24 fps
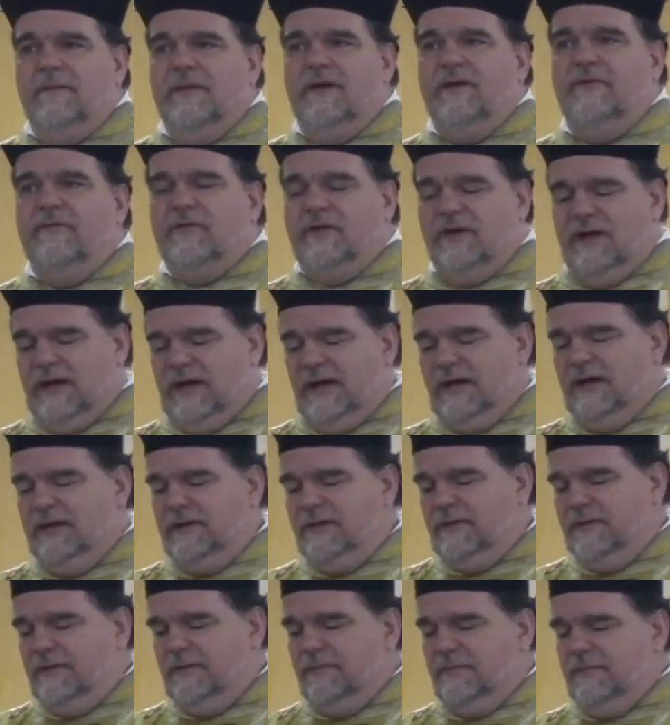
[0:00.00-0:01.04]
Love
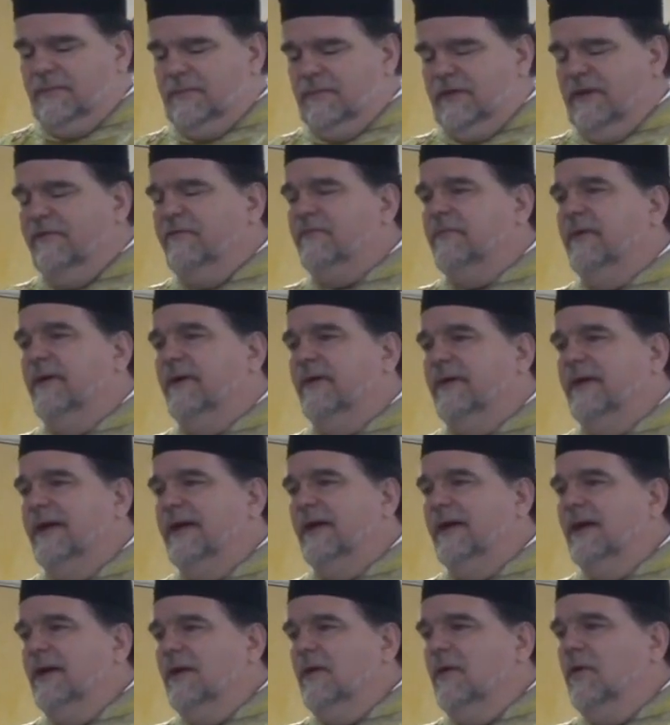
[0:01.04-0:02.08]
God, love
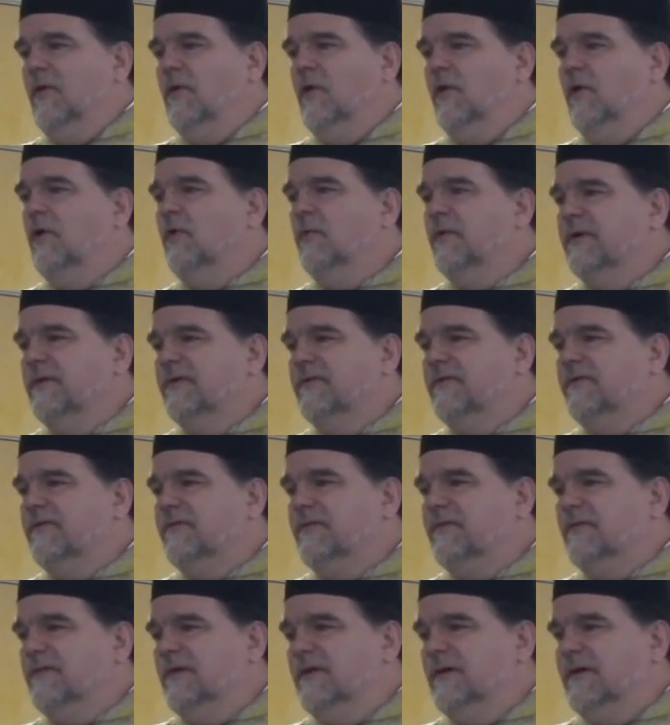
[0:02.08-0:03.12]
Mary,
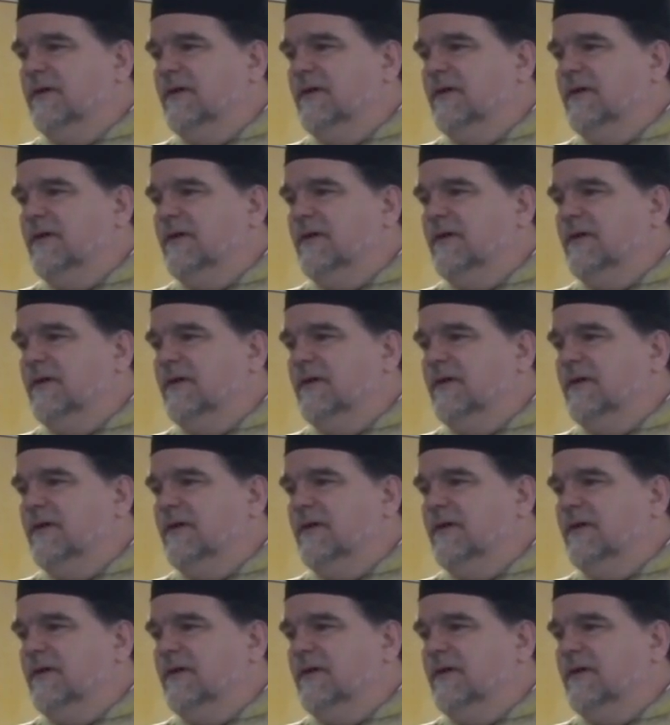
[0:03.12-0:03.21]
always.